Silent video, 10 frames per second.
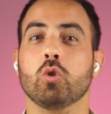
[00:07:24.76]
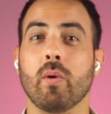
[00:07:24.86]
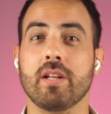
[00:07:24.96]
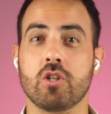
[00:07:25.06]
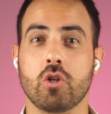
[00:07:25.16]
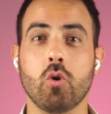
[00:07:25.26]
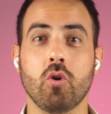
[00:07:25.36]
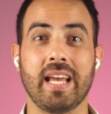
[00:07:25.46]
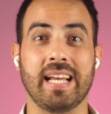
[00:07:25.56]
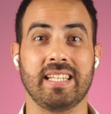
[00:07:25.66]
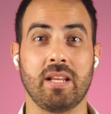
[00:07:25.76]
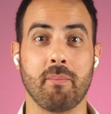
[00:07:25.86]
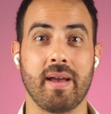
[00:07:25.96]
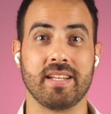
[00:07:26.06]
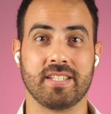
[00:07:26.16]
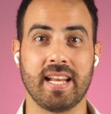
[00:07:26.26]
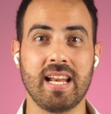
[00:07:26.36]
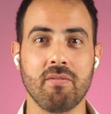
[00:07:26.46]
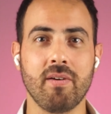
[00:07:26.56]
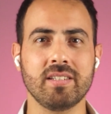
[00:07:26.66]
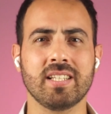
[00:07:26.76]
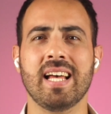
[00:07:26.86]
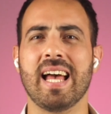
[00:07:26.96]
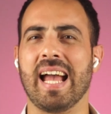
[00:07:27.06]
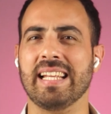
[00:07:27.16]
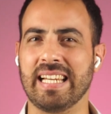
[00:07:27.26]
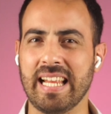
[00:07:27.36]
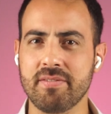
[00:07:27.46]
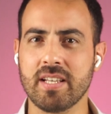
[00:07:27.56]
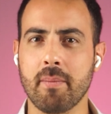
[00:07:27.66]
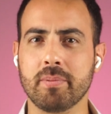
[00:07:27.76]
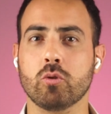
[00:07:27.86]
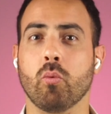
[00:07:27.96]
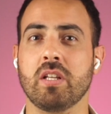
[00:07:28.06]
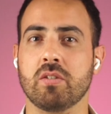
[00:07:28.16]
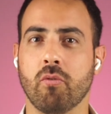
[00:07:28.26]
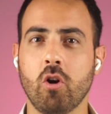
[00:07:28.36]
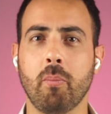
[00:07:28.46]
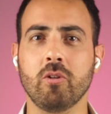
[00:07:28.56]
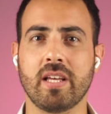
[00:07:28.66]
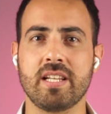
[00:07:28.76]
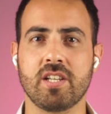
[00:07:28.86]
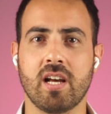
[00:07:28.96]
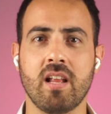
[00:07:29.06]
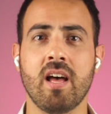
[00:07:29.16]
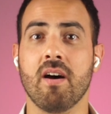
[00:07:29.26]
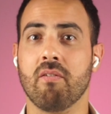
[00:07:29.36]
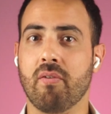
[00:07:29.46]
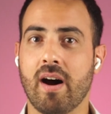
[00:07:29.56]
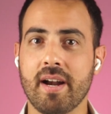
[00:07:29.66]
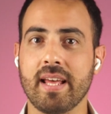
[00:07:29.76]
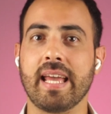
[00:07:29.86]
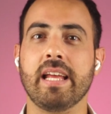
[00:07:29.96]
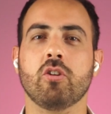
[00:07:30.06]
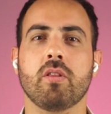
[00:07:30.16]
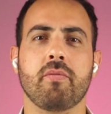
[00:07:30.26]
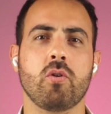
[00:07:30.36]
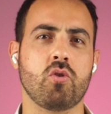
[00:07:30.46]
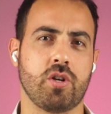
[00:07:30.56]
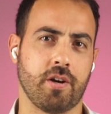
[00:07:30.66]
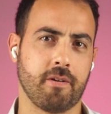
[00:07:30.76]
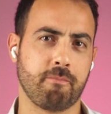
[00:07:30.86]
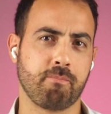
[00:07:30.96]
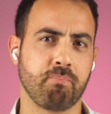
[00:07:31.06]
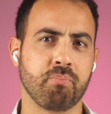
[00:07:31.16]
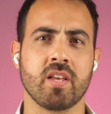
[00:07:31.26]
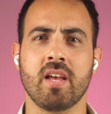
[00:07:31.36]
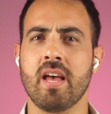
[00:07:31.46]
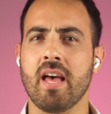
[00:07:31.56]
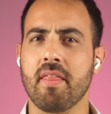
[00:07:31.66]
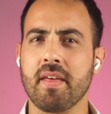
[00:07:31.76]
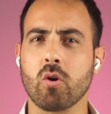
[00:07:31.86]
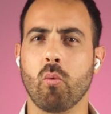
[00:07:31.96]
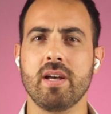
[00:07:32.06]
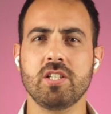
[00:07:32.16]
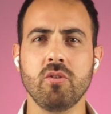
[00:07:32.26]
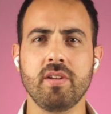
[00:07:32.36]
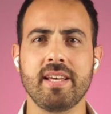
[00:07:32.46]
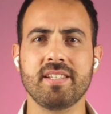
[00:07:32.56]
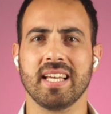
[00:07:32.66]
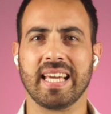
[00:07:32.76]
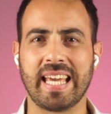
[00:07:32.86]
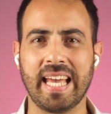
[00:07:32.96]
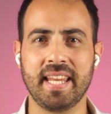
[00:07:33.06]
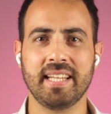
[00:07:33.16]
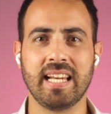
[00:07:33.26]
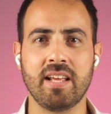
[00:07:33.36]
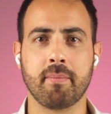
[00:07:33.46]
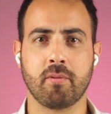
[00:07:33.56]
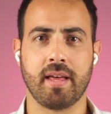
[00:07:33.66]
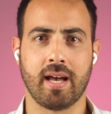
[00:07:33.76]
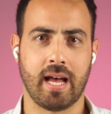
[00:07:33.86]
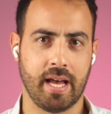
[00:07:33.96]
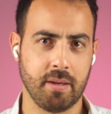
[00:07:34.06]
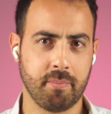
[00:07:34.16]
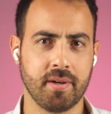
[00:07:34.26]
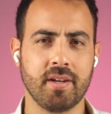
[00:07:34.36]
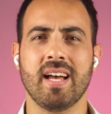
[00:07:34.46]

to ensure it remains relevant and lives up to its full potential far into the future. The question is, can it live up to the hype?